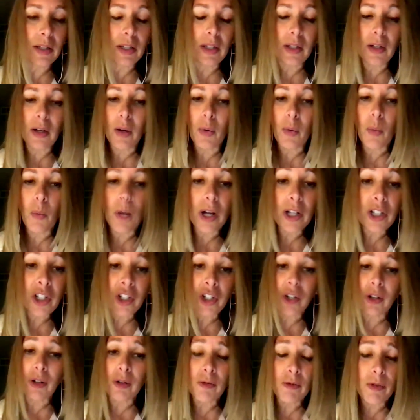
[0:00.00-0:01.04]
watch
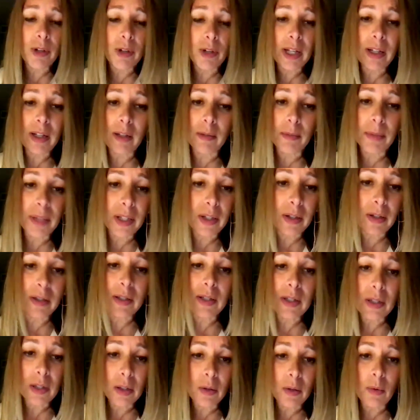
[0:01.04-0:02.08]
your reel because
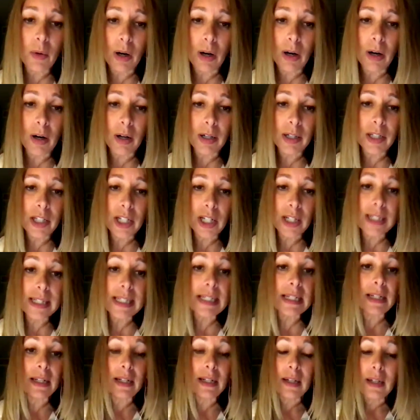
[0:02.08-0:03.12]
you are
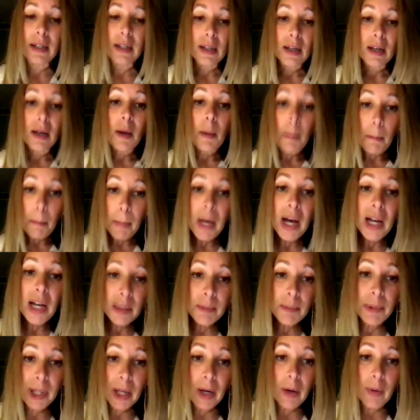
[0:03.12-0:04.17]
just mind
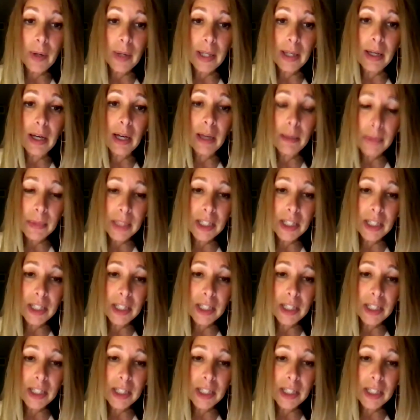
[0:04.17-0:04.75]
blowing. I mean,